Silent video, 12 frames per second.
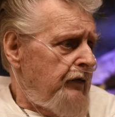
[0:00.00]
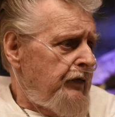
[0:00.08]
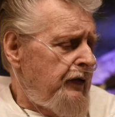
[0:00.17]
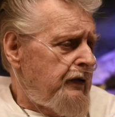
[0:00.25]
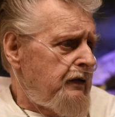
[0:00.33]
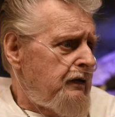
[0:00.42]

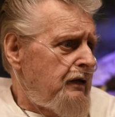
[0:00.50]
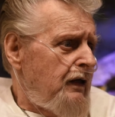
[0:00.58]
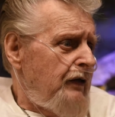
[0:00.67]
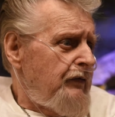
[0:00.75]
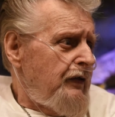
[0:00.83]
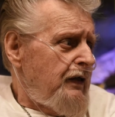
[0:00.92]

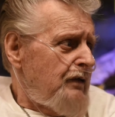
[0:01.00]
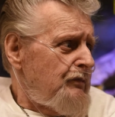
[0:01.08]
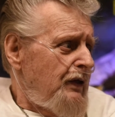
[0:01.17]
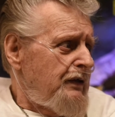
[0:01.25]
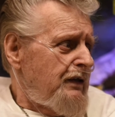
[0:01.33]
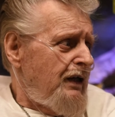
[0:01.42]
I think I
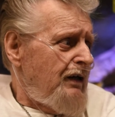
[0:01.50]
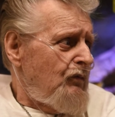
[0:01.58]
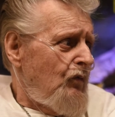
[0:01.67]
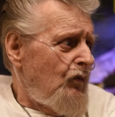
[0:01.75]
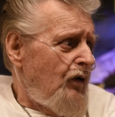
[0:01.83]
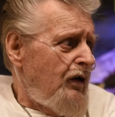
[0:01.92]
might have got
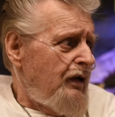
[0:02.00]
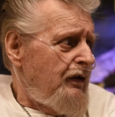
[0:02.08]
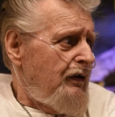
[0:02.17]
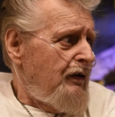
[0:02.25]
one.